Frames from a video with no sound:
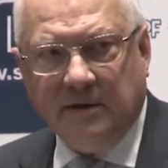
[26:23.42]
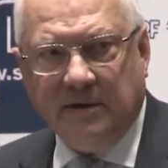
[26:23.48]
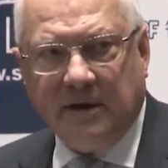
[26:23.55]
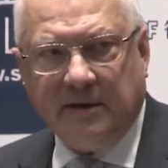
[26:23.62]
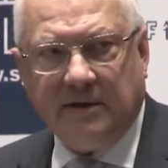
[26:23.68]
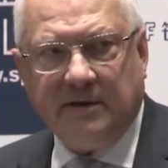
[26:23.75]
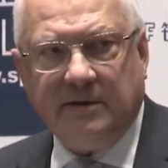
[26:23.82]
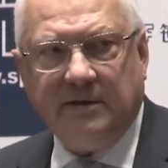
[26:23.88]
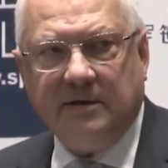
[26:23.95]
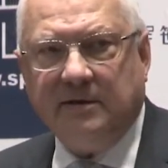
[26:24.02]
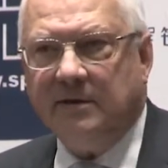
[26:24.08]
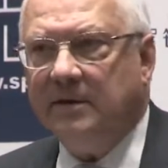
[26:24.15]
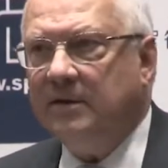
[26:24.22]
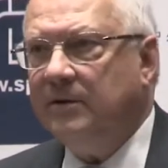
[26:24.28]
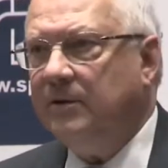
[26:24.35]
That
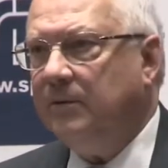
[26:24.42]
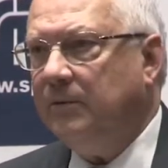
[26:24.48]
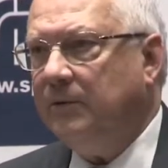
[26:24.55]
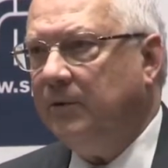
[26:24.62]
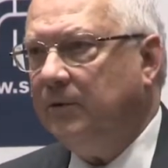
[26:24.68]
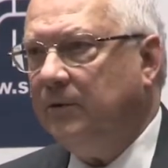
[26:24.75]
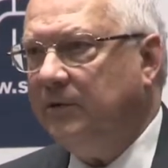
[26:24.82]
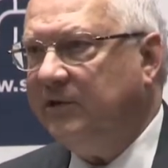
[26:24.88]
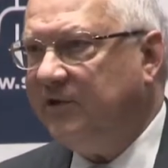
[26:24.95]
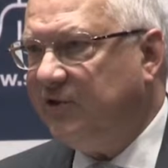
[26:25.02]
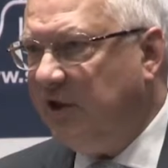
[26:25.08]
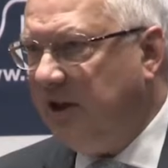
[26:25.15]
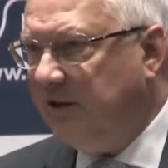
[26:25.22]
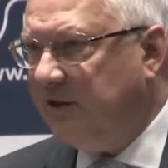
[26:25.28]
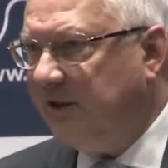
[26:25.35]
the
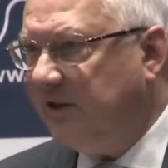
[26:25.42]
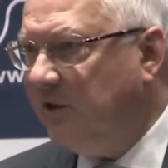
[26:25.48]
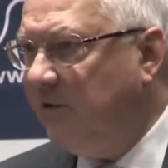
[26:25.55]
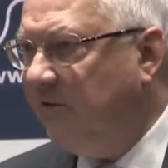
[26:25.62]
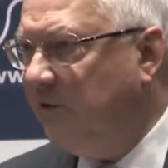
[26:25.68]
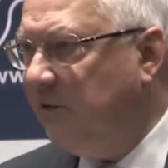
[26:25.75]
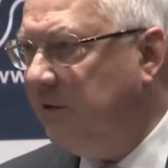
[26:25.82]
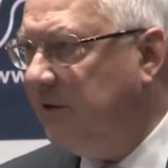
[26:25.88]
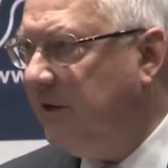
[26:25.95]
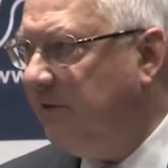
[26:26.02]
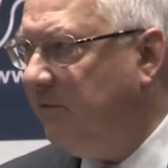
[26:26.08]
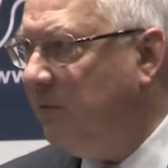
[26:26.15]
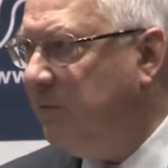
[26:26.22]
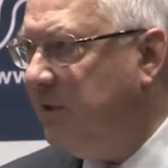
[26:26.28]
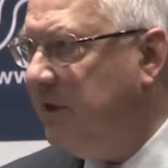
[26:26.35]
state has never
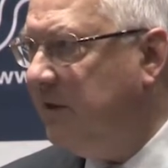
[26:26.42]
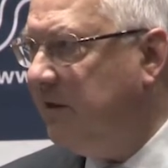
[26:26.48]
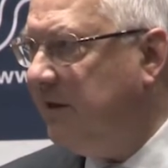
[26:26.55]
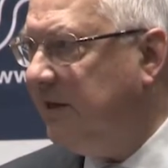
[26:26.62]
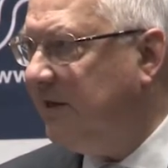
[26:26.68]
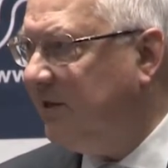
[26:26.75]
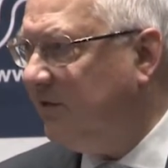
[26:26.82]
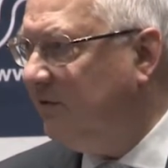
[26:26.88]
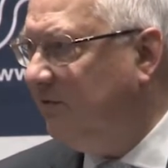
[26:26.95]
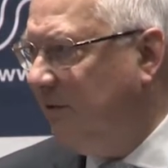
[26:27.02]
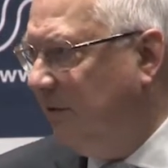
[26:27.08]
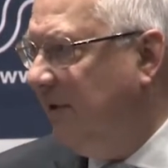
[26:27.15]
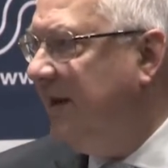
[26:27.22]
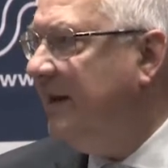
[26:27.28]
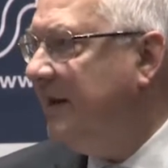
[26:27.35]
been
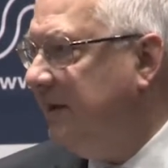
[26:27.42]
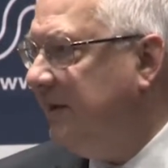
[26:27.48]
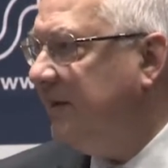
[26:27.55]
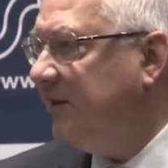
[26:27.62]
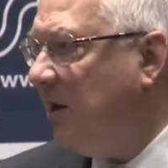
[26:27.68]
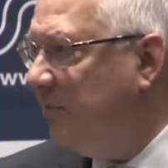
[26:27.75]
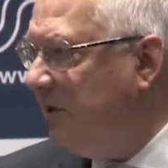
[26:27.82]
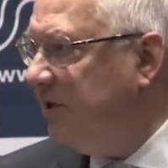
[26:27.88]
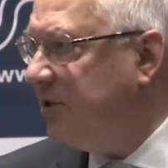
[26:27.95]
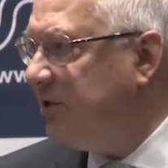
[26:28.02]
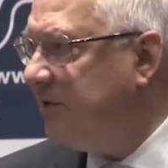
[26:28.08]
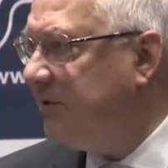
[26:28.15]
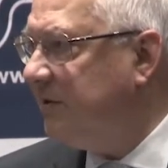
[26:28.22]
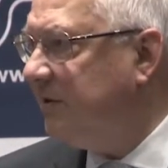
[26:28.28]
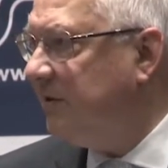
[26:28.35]
really
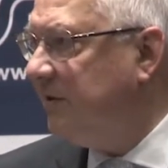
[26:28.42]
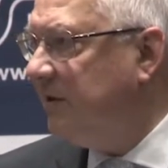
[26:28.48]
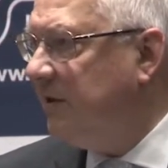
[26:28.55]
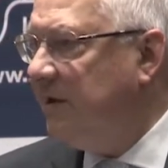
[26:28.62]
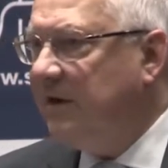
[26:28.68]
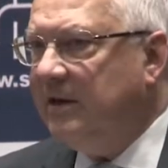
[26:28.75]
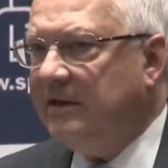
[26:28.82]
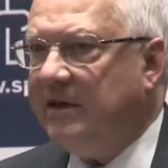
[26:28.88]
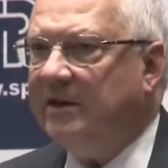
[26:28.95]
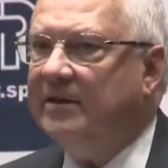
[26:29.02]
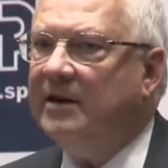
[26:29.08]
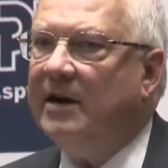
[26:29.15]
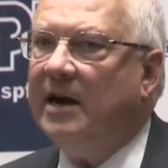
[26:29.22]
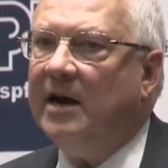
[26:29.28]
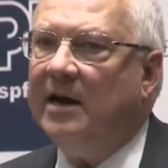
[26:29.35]
established. That
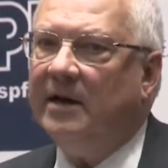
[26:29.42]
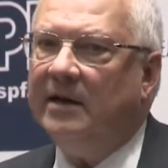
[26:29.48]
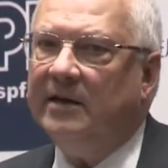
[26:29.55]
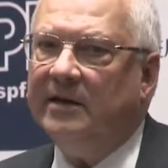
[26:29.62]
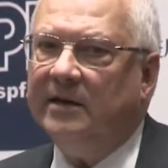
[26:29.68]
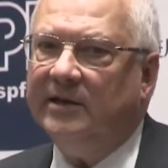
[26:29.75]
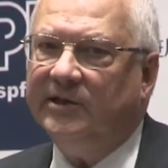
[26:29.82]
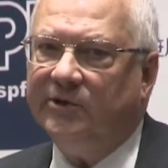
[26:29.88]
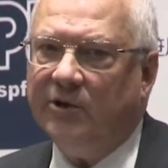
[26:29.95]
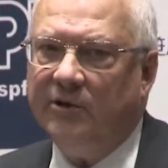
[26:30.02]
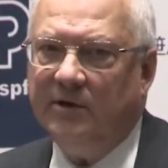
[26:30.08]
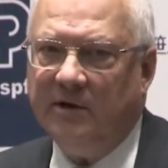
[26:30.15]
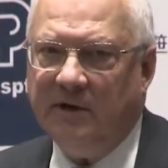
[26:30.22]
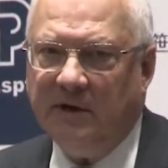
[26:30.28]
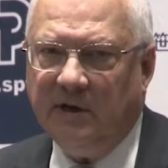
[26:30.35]
there are
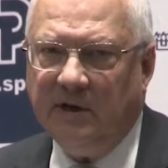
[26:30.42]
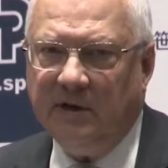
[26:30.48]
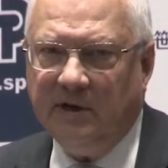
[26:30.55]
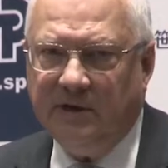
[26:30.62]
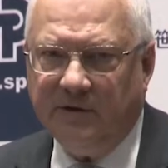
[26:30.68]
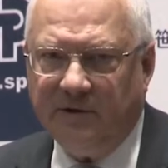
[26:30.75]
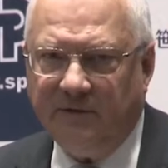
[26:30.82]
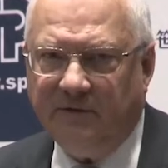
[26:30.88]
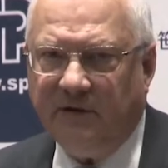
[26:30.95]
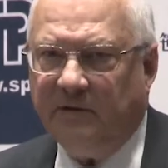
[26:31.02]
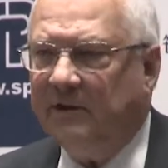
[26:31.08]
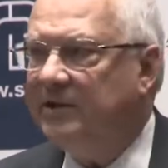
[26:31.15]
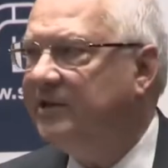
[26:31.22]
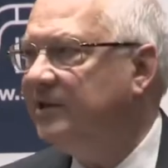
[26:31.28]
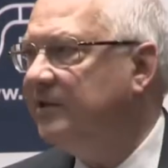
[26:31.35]
external
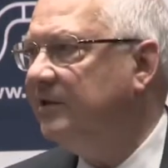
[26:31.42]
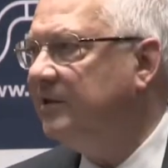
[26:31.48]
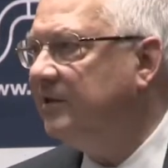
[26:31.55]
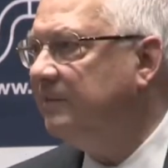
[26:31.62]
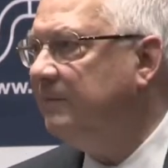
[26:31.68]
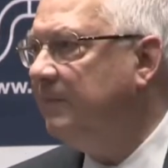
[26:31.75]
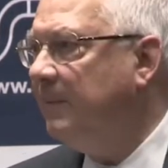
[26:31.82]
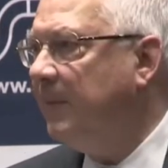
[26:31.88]
interferences.